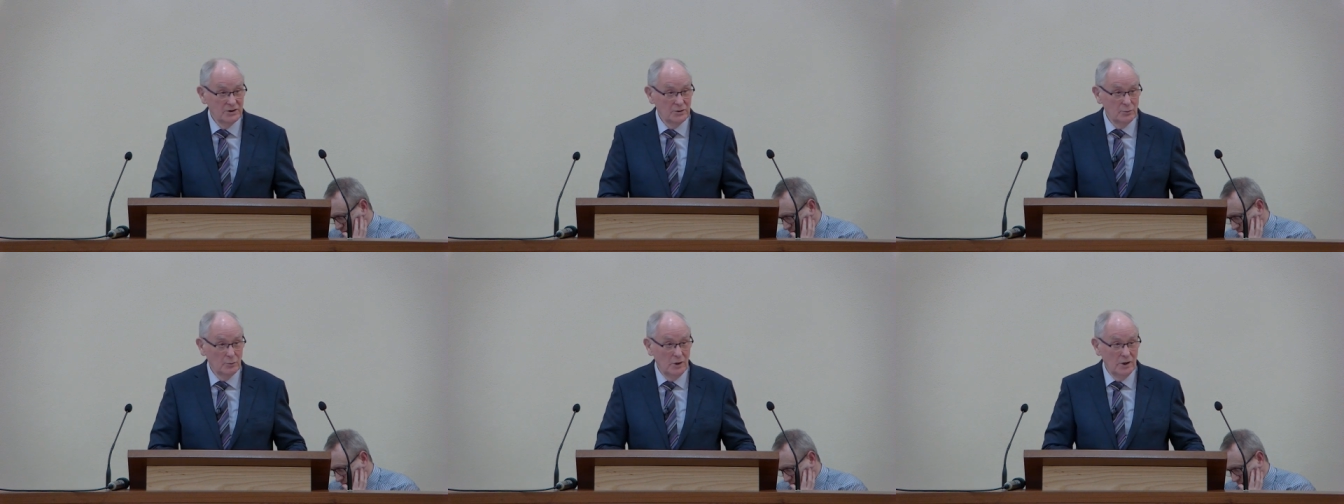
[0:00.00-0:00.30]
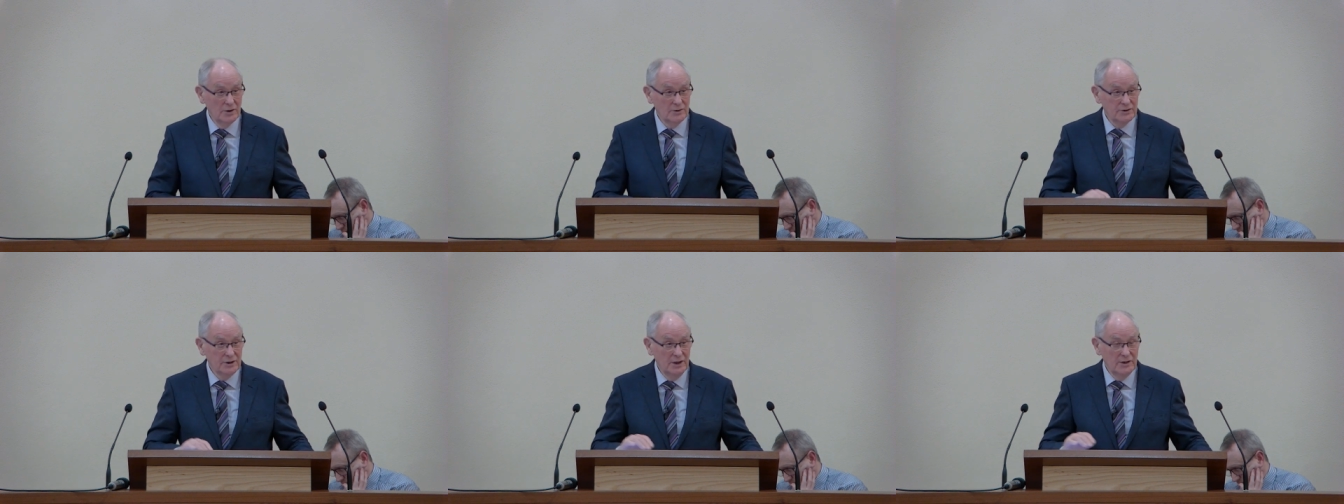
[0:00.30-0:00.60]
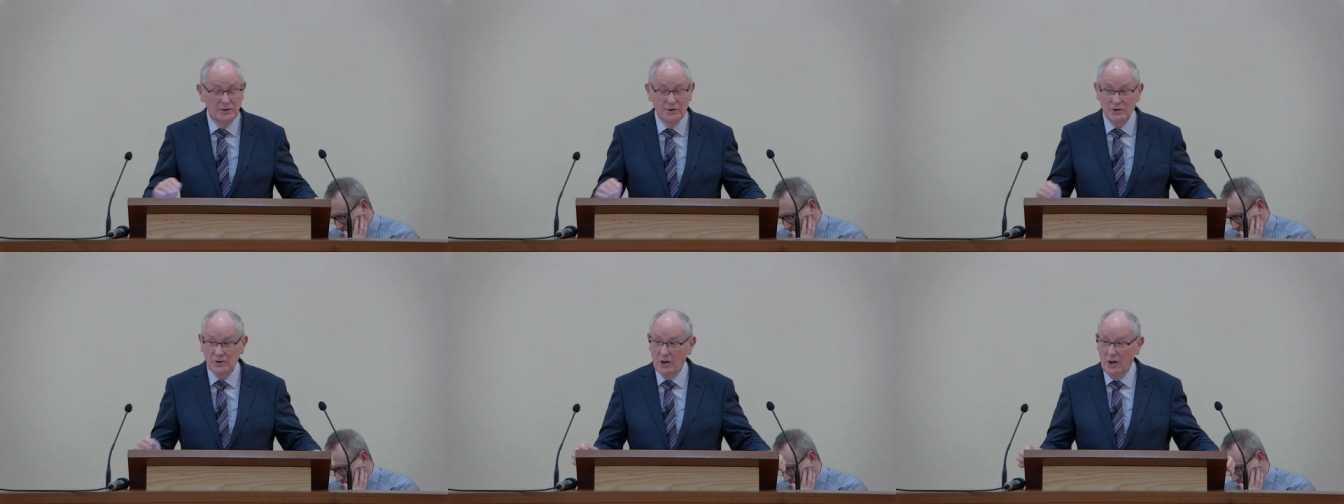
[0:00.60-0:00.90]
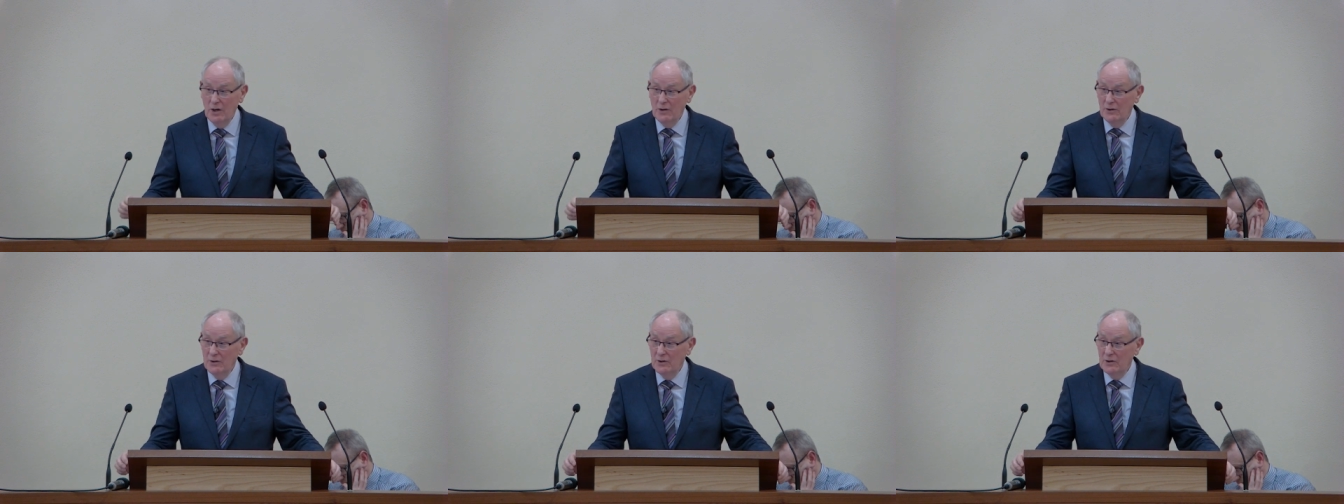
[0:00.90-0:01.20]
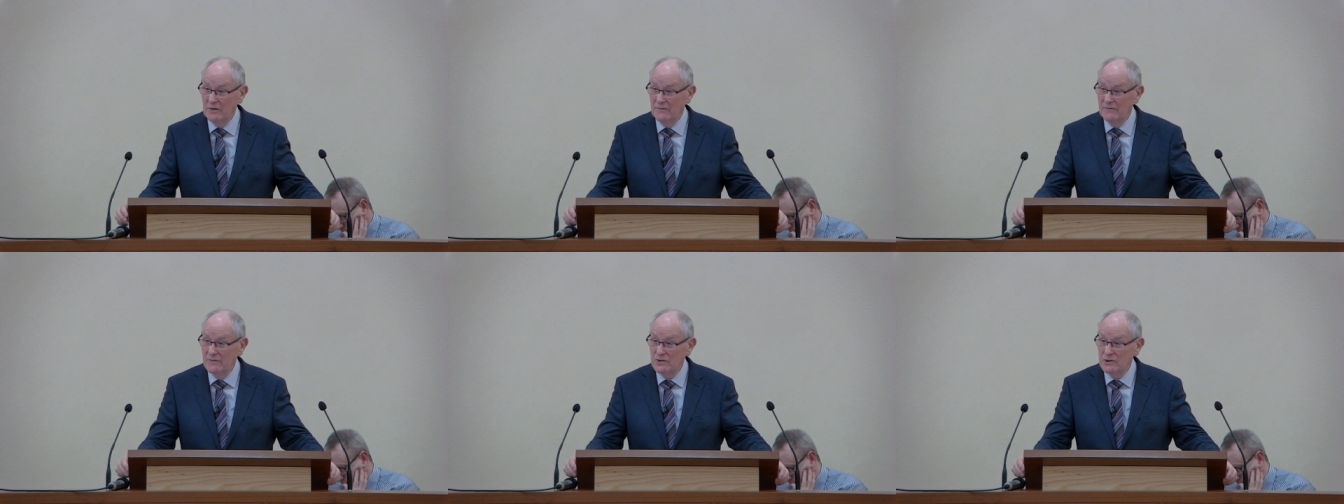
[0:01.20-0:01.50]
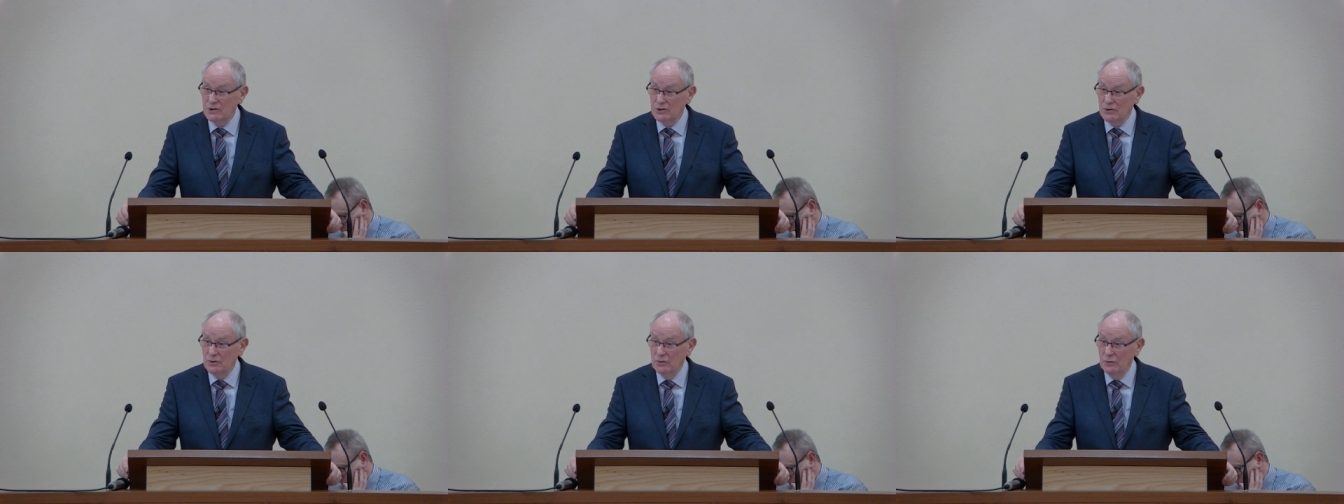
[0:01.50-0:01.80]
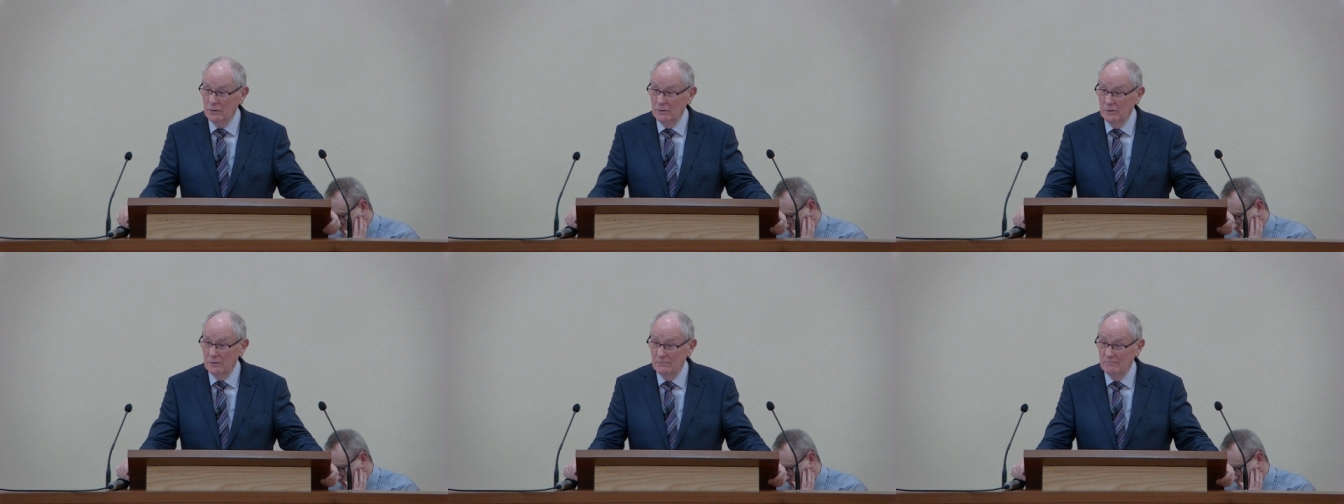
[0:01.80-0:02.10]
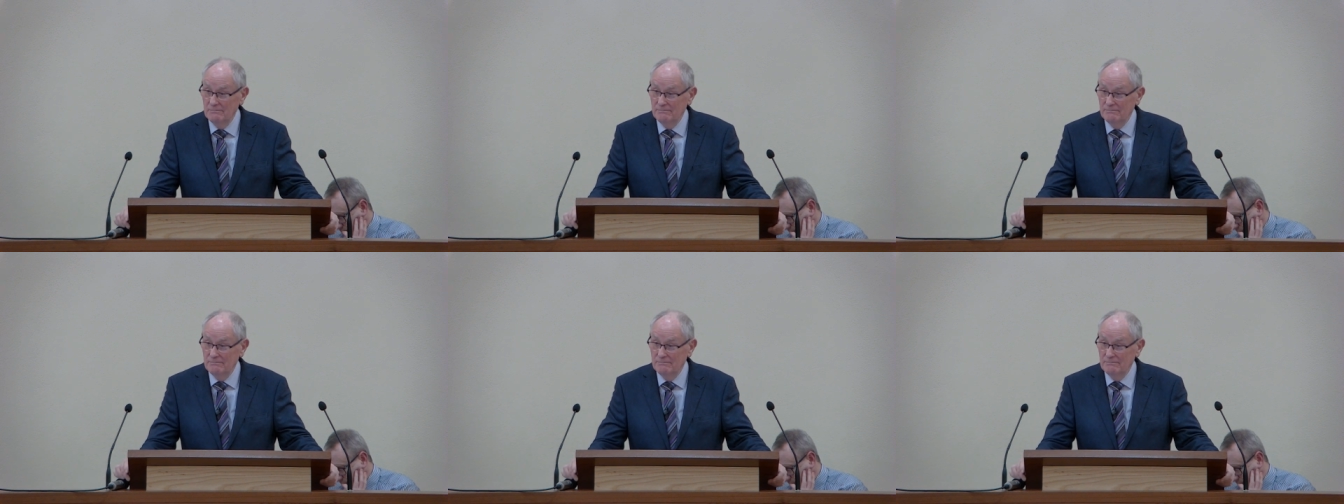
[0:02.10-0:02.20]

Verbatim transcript: She walked down the corridor of the school